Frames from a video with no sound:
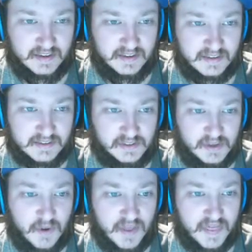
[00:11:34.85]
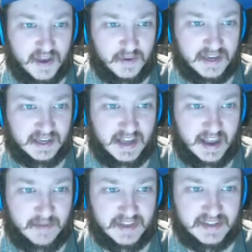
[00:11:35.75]
There's only one thing we can
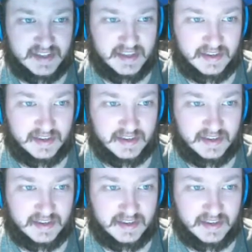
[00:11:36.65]
name this thing.